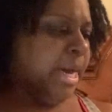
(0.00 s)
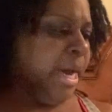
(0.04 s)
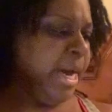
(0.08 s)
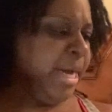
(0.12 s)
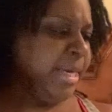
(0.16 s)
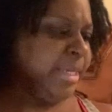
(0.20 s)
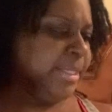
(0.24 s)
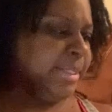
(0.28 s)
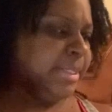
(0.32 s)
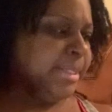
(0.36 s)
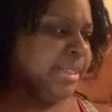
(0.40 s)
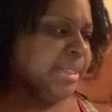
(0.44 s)

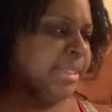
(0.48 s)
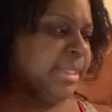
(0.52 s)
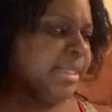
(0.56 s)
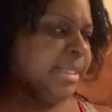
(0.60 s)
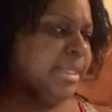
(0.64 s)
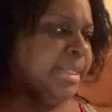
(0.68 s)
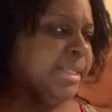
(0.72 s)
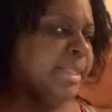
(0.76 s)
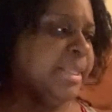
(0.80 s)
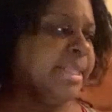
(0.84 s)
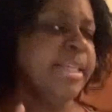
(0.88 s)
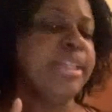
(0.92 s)
I
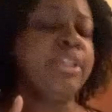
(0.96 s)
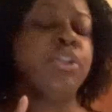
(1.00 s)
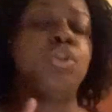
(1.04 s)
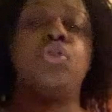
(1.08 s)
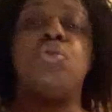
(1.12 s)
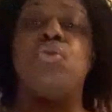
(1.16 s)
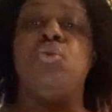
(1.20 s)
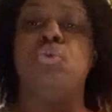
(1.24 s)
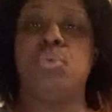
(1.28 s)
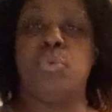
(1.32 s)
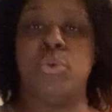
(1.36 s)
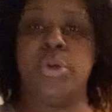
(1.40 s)
seen this
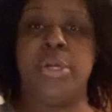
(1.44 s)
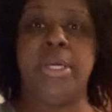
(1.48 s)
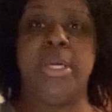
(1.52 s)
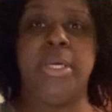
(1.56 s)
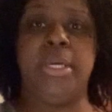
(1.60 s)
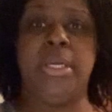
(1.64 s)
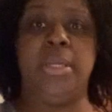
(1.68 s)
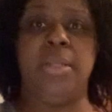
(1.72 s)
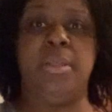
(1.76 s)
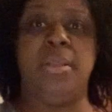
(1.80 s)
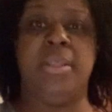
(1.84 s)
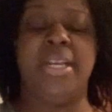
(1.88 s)

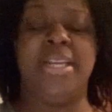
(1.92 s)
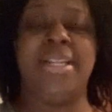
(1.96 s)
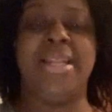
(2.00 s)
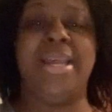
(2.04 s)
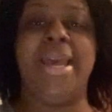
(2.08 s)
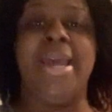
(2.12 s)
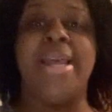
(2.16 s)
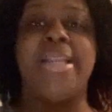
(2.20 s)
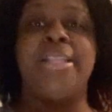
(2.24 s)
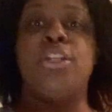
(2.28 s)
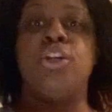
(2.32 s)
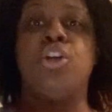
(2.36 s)
green that
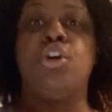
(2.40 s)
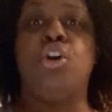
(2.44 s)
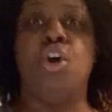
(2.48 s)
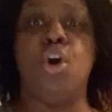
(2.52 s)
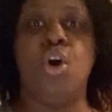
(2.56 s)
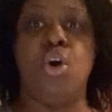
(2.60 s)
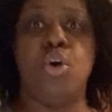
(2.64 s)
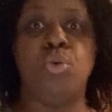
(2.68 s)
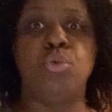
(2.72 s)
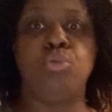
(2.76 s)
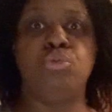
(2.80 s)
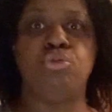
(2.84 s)
had the
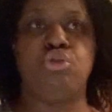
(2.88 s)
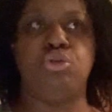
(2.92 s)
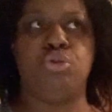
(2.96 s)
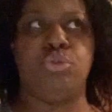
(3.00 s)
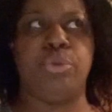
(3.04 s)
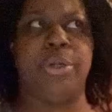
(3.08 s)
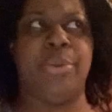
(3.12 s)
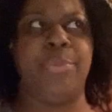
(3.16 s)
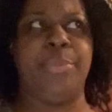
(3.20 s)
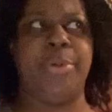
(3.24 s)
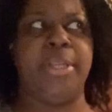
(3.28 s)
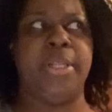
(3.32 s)
gold
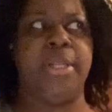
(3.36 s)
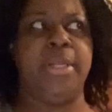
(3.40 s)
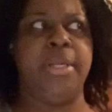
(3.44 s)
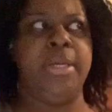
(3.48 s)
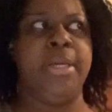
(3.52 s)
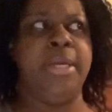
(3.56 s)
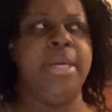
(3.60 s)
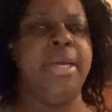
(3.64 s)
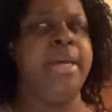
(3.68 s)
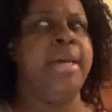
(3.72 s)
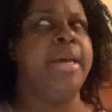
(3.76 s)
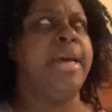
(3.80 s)
trimming,
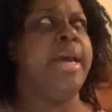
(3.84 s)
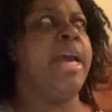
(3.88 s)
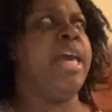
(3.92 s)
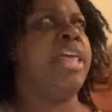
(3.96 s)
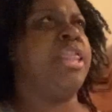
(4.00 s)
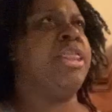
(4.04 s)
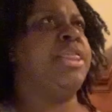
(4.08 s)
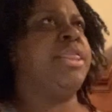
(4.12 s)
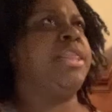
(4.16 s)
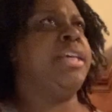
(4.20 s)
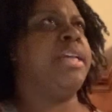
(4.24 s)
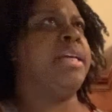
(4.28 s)

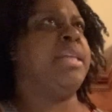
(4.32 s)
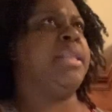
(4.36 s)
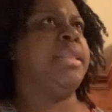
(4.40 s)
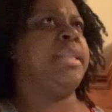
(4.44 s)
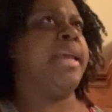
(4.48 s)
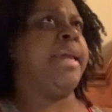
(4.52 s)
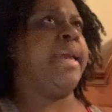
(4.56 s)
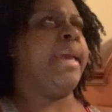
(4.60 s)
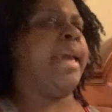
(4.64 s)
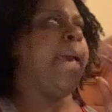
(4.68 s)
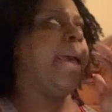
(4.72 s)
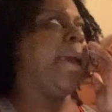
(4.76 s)
and then
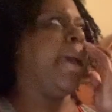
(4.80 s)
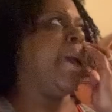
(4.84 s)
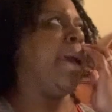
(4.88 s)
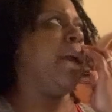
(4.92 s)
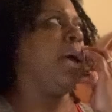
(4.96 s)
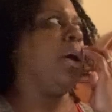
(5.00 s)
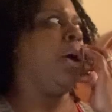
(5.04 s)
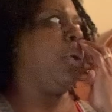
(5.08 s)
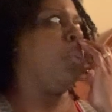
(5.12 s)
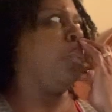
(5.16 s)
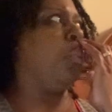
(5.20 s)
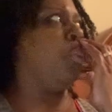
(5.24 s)
they
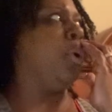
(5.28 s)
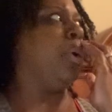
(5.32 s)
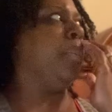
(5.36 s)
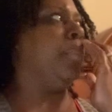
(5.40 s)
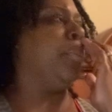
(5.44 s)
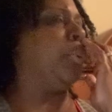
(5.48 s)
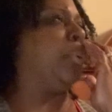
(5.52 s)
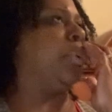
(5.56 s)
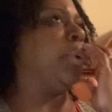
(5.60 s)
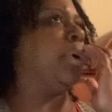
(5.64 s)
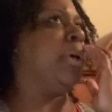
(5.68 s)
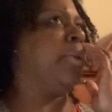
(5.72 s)
had one
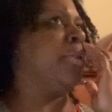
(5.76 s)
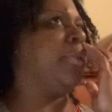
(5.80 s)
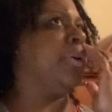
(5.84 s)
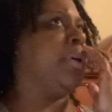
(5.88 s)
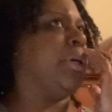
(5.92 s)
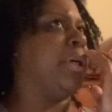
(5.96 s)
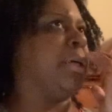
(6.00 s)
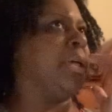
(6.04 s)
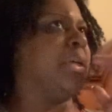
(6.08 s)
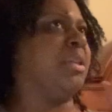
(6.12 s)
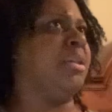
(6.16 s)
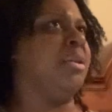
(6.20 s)
more other
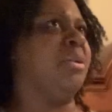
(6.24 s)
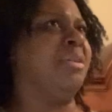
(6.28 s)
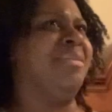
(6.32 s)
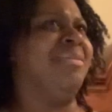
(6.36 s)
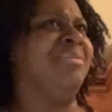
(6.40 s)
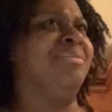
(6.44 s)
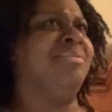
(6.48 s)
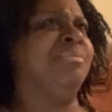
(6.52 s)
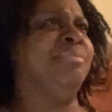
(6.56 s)
color.